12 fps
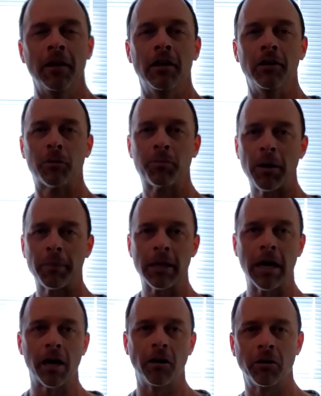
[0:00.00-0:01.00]
You're probably
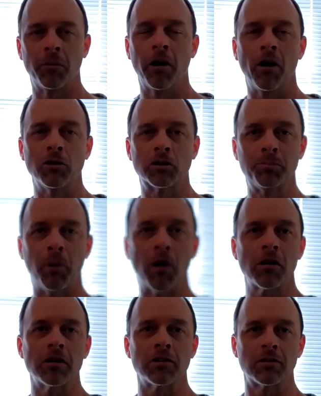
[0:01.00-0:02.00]
not going to want to host
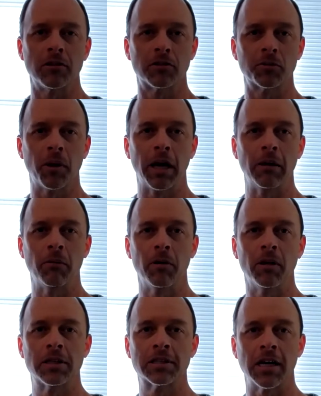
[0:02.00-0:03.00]
parties this way
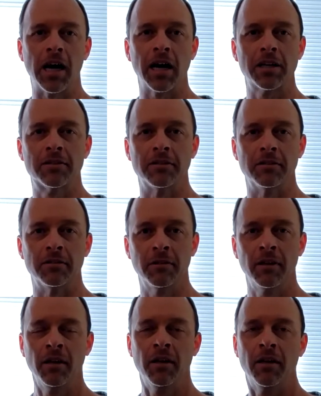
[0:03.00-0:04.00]
with socks and